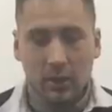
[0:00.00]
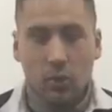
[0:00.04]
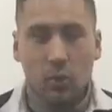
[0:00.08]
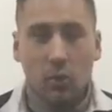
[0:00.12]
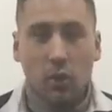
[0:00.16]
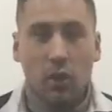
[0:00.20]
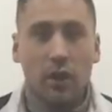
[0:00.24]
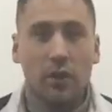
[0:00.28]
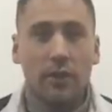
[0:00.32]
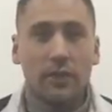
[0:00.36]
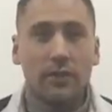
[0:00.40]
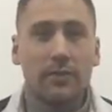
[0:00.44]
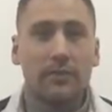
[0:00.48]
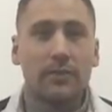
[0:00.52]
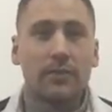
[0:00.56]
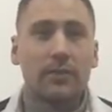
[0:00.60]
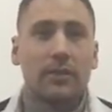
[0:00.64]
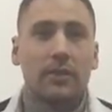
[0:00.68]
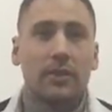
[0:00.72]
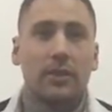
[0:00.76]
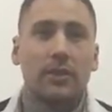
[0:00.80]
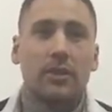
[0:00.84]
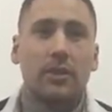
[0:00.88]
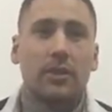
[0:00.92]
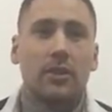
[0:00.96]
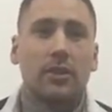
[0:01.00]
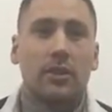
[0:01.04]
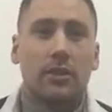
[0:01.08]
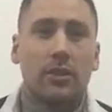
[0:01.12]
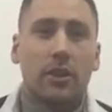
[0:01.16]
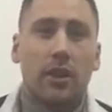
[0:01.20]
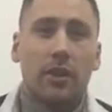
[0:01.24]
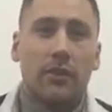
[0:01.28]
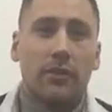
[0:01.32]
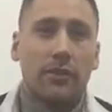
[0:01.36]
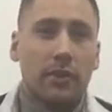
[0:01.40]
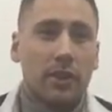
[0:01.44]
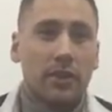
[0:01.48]
One,
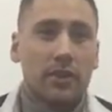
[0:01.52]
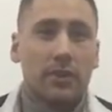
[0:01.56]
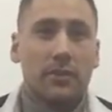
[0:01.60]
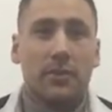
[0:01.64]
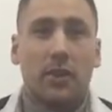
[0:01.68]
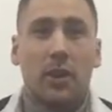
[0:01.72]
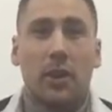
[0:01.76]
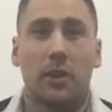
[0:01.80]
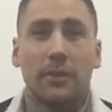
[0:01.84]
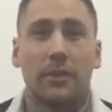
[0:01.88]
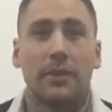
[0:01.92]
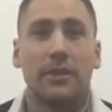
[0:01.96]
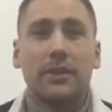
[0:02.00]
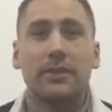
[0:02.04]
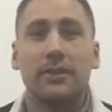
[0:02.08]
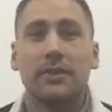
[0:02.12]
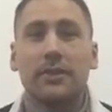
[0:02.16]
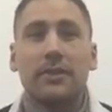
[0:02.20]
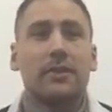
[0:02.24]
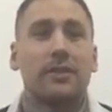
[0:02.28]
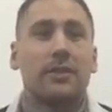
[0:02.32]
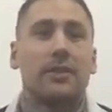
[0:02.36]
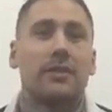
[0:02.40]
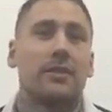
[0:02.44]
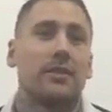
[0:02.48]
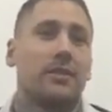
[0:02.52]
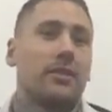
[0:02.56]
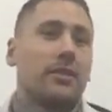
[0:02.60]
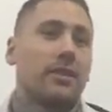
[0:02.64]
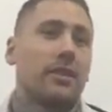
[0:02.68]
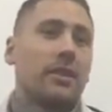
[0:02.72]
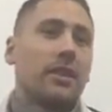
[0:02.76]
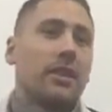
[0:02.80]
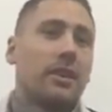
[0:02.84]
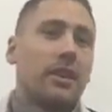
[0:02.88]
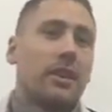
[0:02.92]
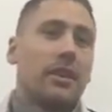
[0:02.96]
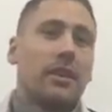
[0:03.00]
go and find some hobbies.
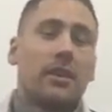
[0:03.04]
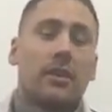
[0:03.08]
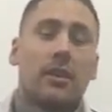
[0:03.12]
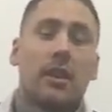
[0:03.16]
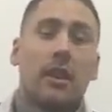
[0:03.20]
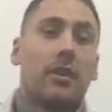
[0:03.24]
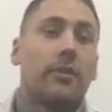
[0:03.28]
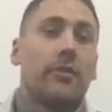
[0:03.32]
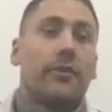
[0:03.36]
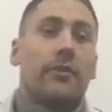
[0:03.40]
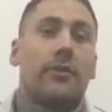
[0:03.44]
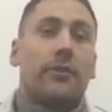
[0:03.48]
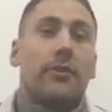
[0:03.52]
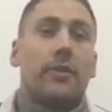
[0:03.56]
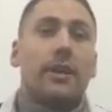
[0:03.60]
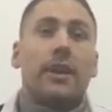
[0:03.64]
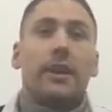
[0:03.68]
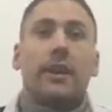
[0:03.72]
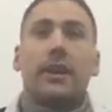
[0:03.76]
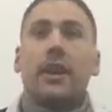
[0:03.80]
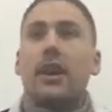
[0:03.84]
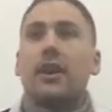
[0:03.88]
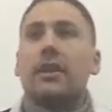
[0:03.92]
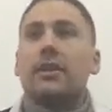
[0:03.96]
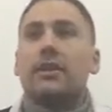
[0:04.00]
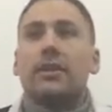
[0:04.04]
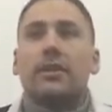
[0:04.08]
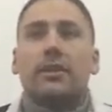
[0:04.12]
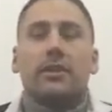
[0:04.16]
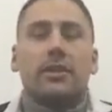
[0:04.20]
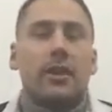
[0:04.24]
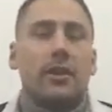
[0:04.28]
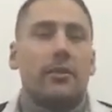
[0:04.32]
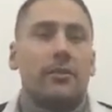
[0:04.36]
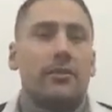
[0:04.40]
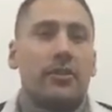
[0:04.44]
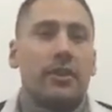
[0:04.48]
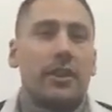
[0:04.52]
Like for me,
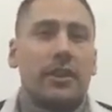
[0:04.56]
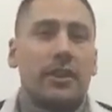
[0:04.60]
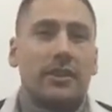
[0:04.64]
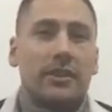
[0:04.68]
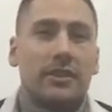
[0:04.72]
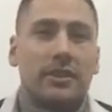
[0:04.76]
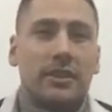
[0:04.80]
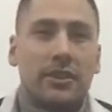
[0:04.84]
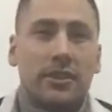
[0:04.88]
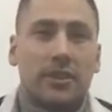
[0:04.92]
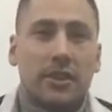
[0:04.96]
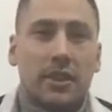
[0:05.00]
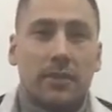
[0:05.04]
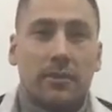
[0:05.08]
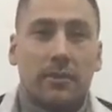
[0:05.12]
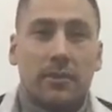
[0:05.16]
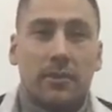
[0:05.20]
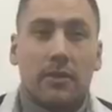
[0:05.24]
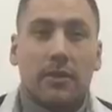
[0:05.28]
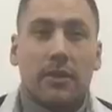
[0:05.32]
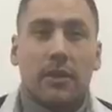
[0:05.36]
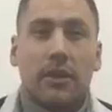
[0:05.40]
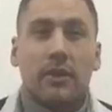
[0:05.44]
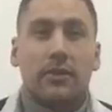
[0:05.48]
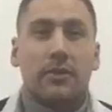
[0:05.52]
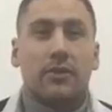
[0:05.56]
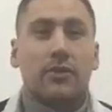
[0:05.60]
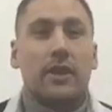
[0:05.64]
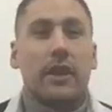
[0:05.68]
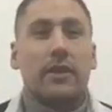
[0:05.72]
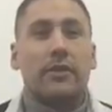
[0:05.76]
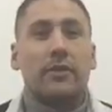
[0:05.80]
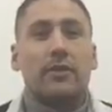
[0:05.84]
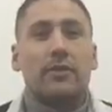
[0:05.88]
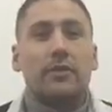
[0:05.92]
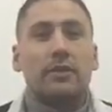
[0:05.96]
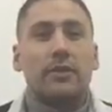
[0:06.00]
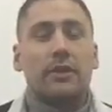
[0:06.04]
I'm really into the gym. I love
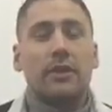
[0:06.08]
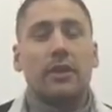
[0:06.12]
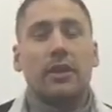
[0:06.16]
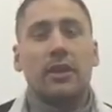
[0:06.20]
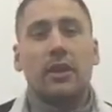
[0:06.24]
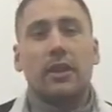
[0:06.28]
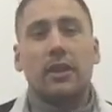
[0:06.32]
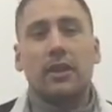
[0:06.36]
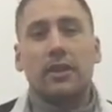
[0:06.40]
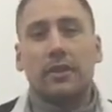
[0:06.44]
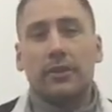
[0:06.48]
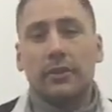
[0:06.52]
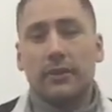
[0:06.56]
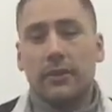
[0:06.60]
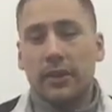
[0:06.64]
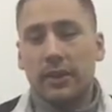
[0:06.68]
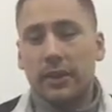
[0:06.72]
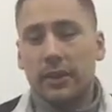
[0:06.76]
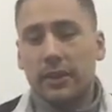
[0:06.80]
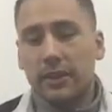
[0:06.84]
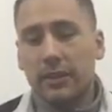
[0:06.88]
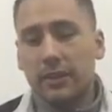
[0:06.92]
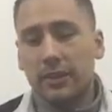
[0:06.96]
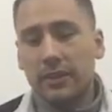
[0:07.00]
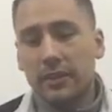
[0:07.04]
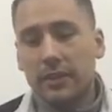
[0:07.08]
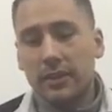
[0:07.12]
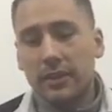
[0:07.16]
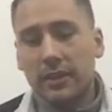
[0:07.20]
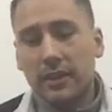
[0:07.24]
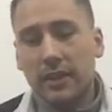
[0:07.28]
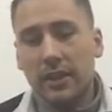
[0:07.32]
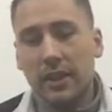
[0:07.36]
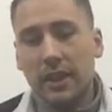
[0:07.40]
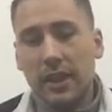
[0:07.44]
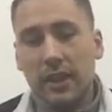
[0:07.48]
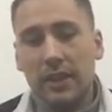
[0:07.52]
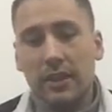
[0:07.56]
travel, I love fitness,
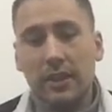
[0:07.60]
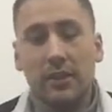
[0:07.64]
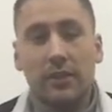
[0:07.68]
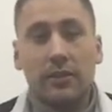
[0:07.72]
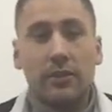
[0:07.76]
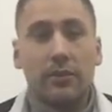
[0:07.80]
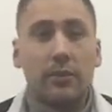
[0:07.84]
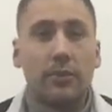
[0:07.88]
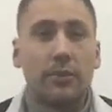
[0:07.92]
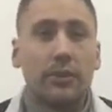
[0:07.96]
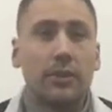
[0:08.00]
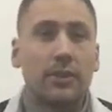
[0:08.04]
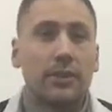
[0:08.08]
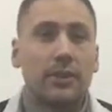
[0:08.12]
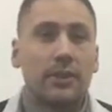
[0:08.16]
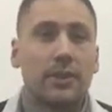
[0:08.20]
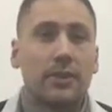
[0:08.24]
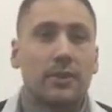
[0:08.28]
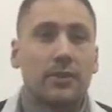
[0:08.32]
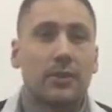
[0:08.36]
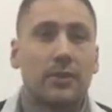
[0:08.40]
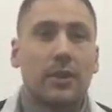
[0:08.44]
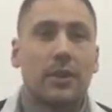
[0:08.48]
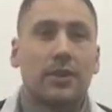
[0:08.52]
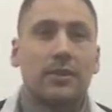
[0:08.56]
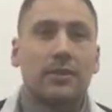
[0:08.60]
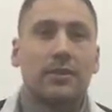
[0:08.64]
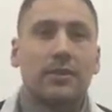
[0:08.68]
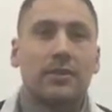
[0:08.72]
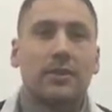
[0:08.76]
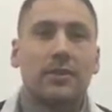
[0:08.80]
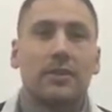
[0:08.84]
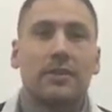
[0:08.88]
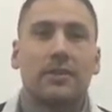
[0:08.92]
and I love music as well.